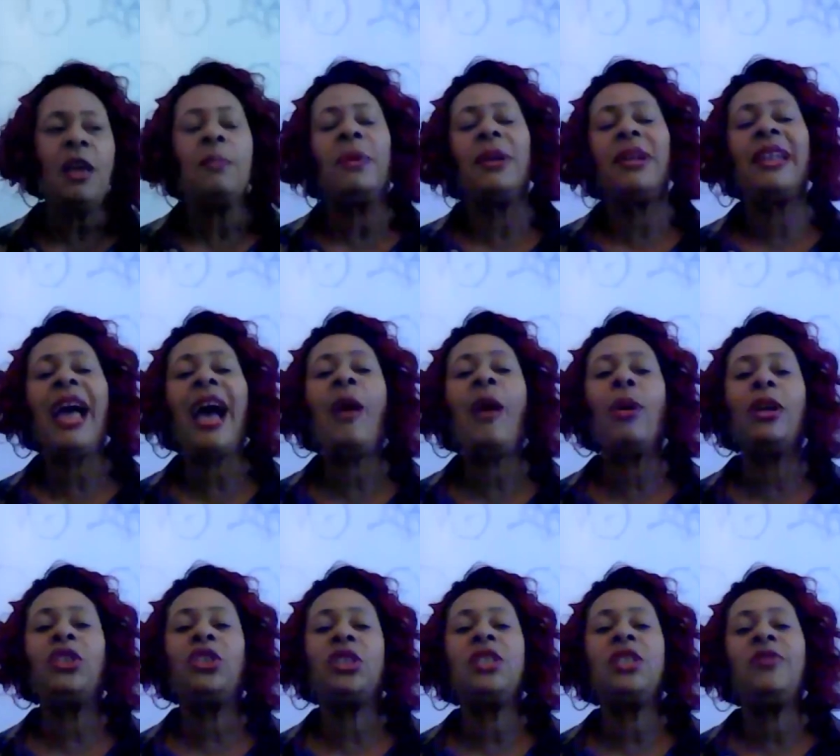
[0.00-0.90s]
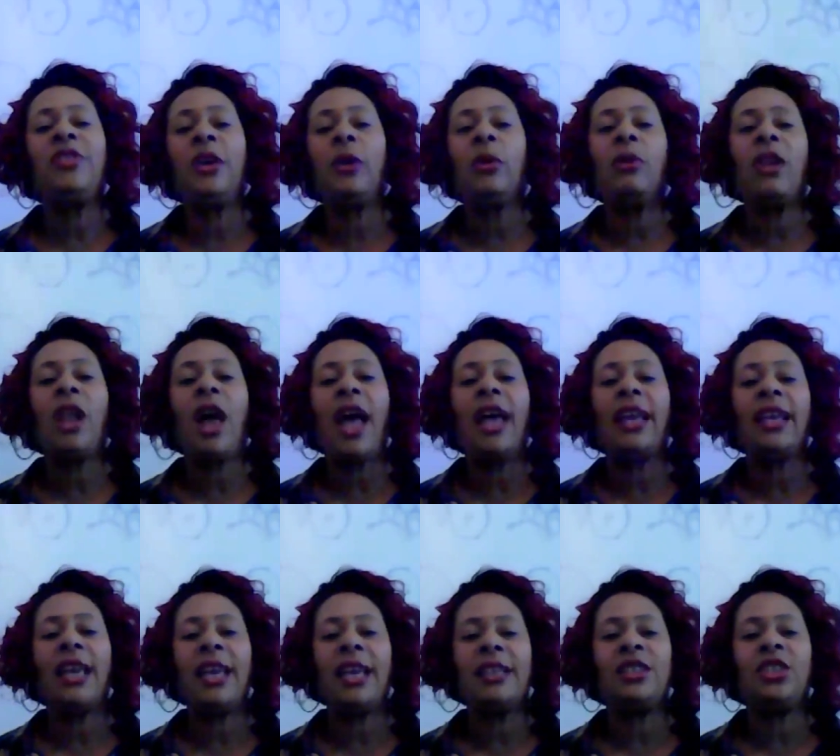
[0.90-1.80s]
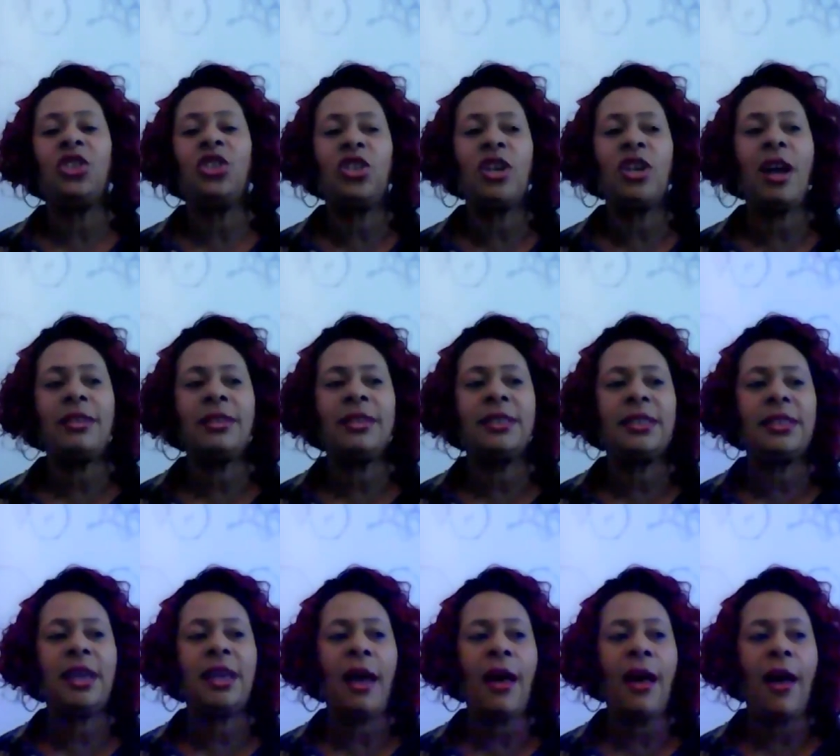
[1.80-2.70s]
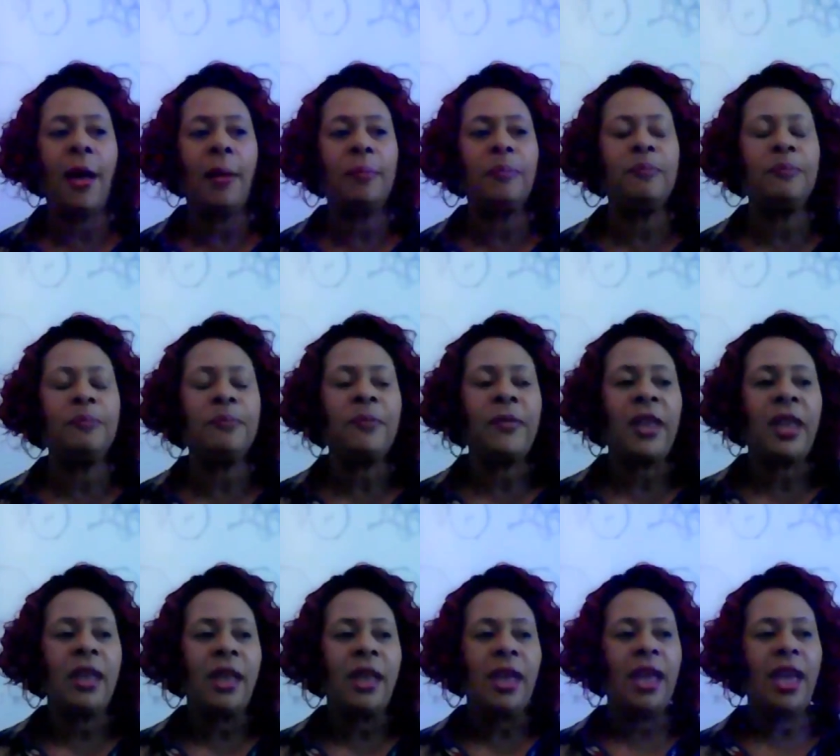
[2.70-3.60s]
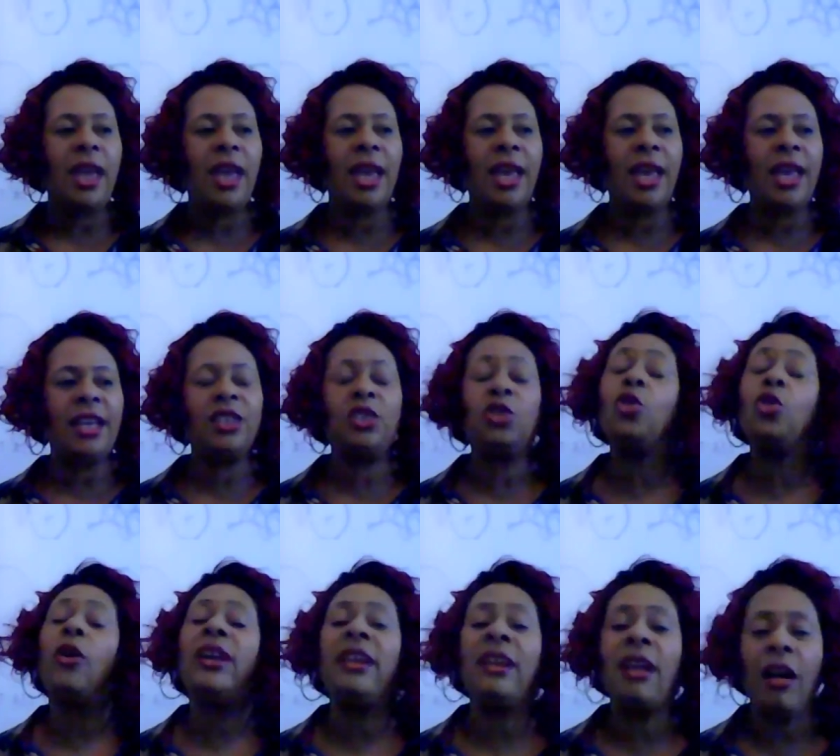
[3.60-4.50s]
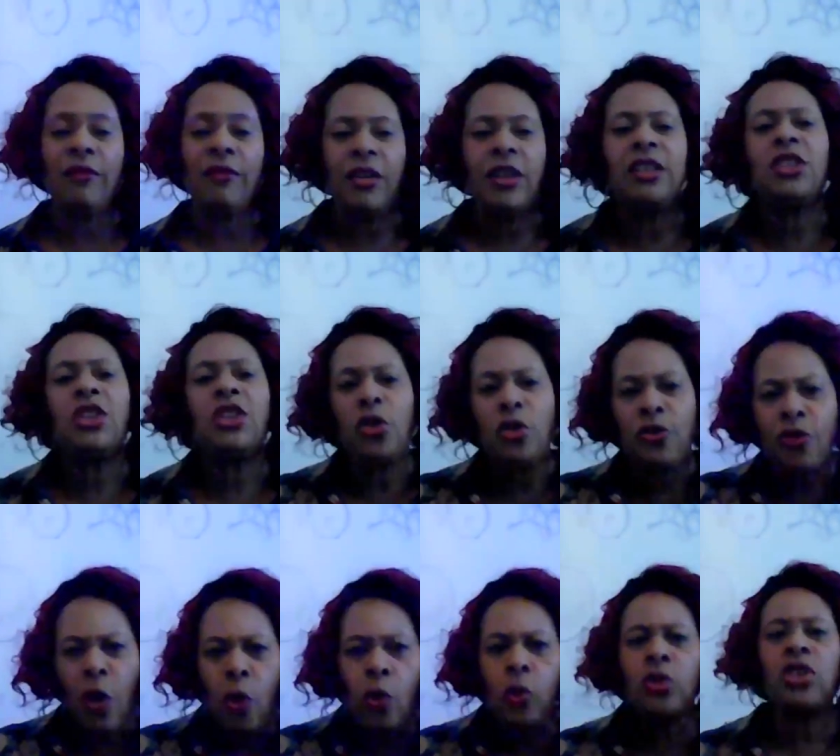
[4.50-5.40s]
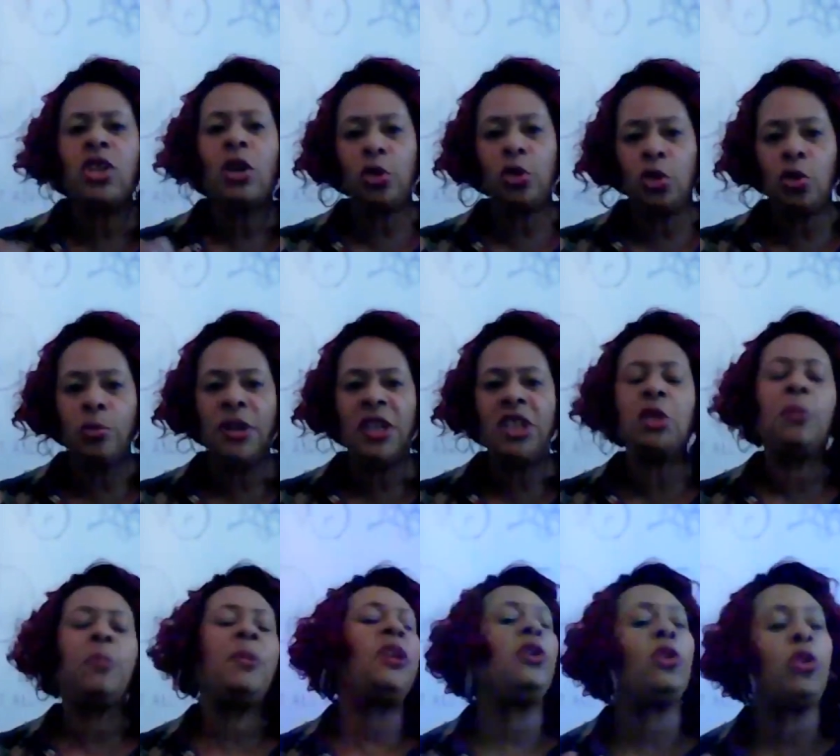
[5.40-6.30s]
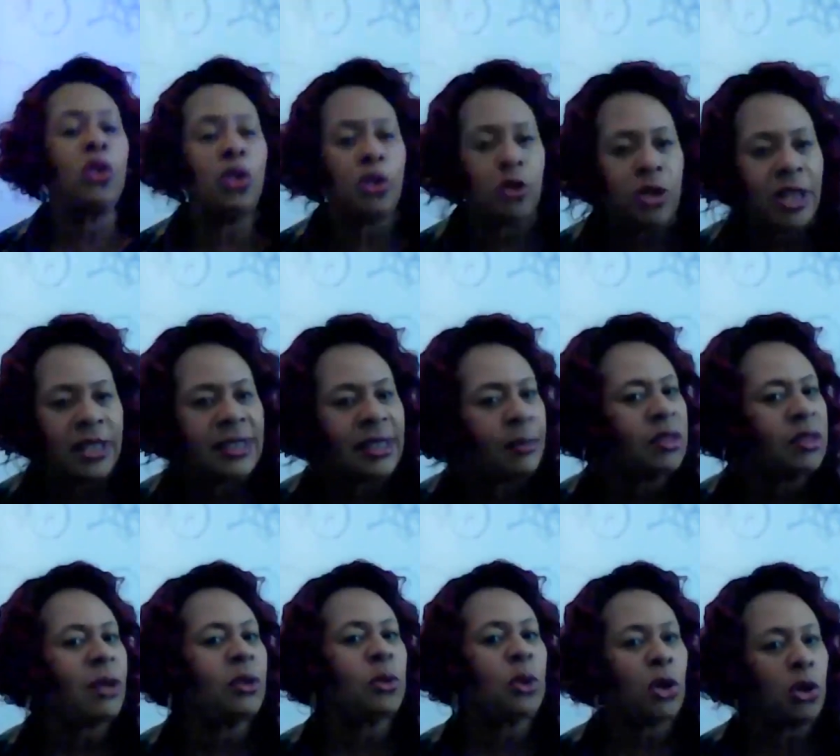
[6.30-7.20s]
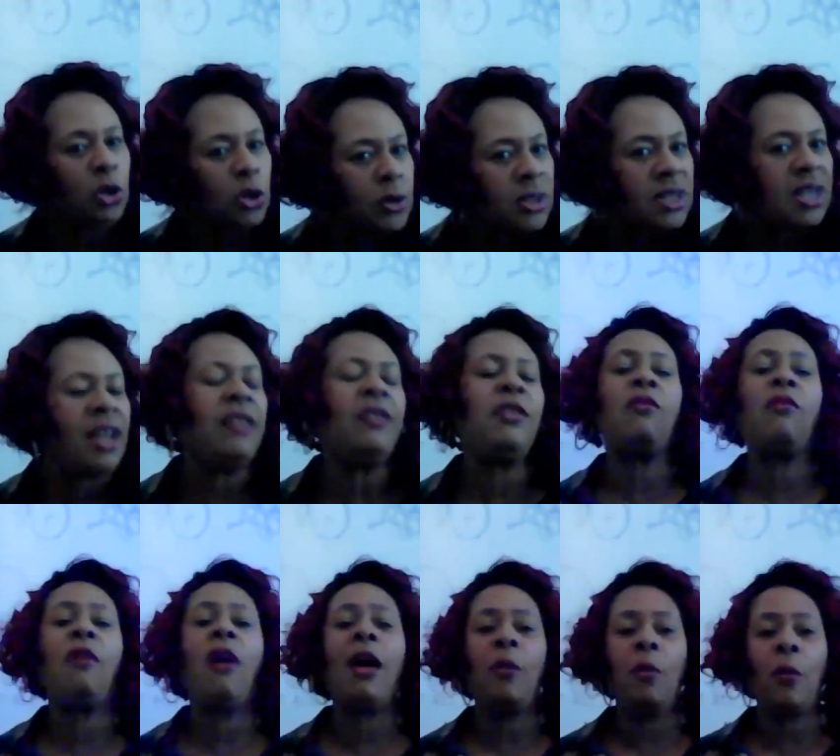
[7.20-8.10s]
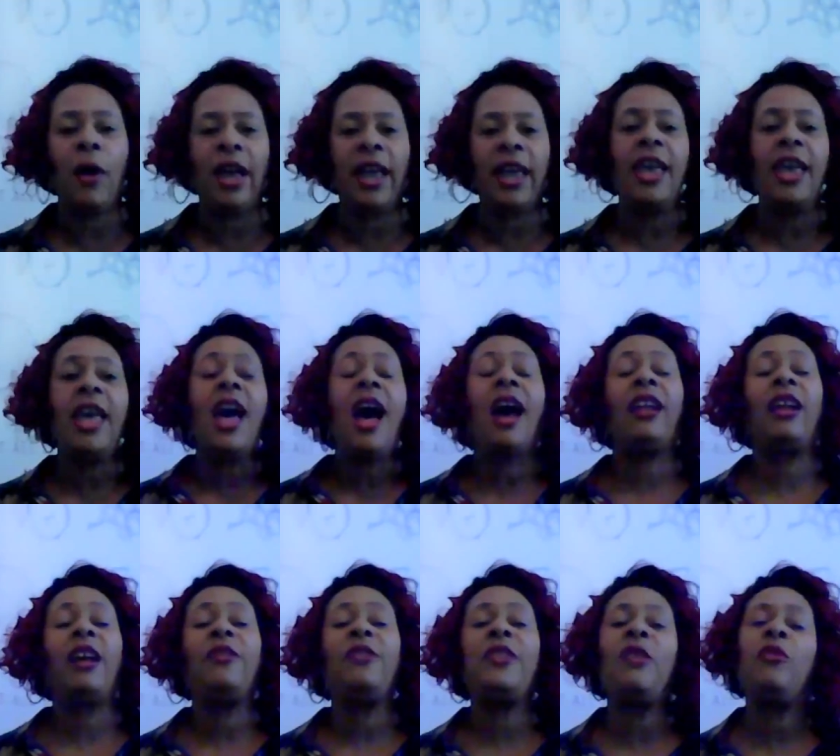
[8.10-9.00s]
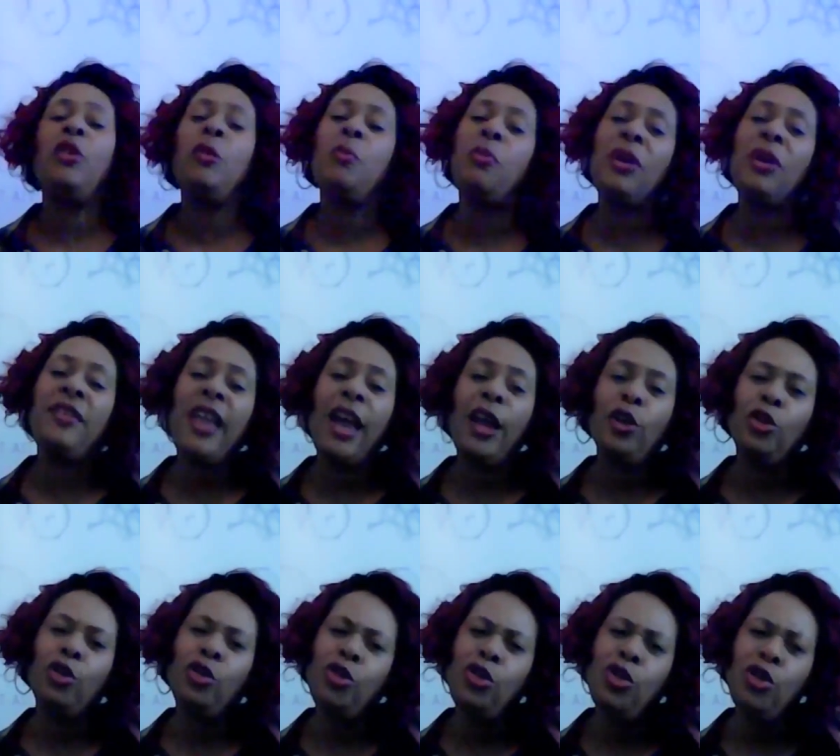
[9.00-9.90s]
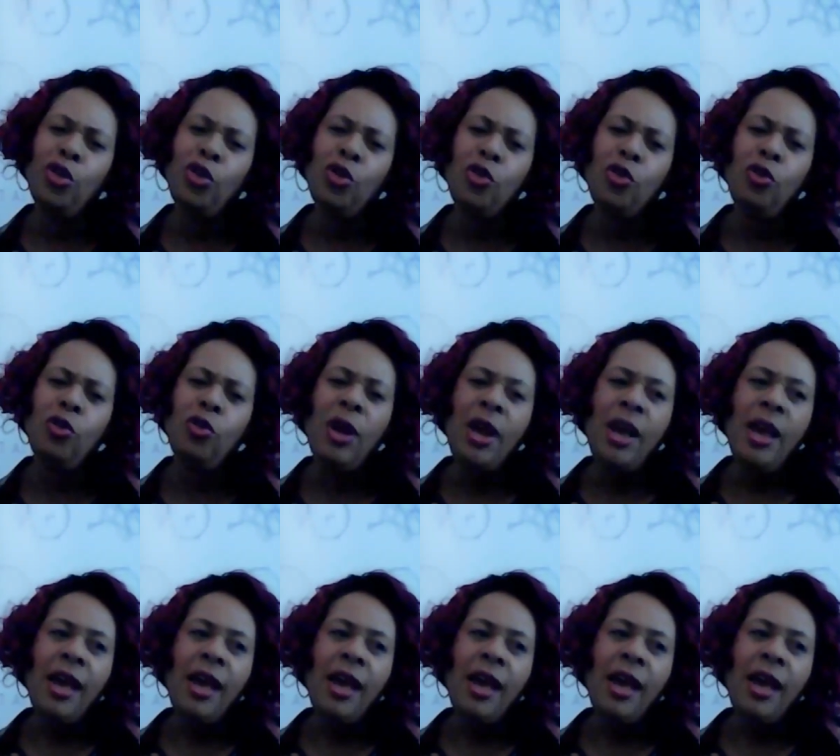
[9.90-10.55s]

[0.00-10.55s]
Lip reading: but now I just feel like it's just it's not enough. So you've got all social media, but there's sometimes we're not using it in the right way. And I think if we bring that new,